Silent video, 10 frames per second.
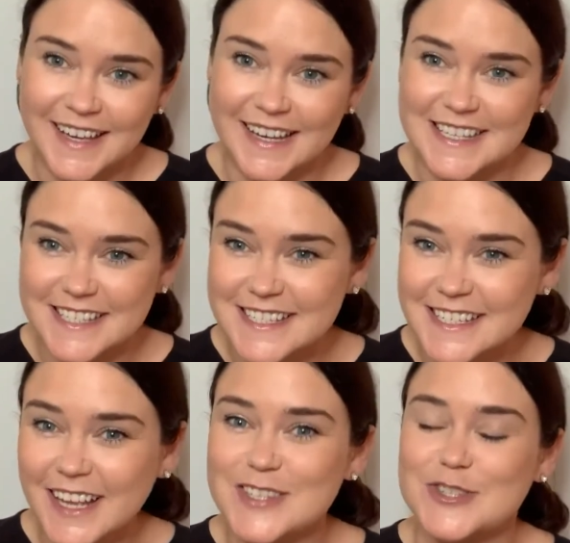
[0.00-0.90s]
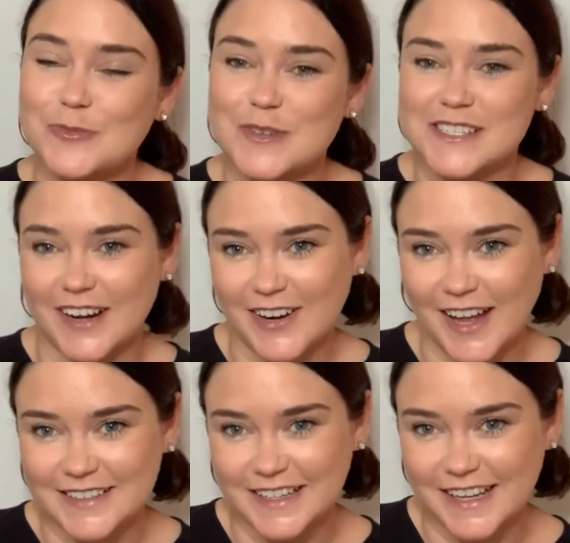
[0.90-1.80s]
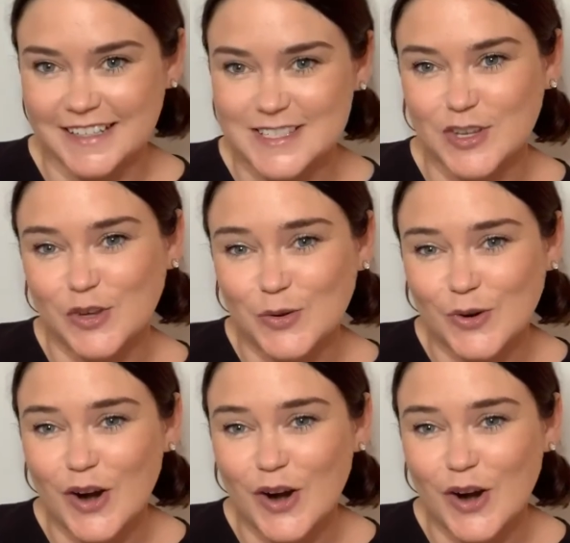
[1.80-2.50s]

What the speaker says: in assisting a superstar candidate secure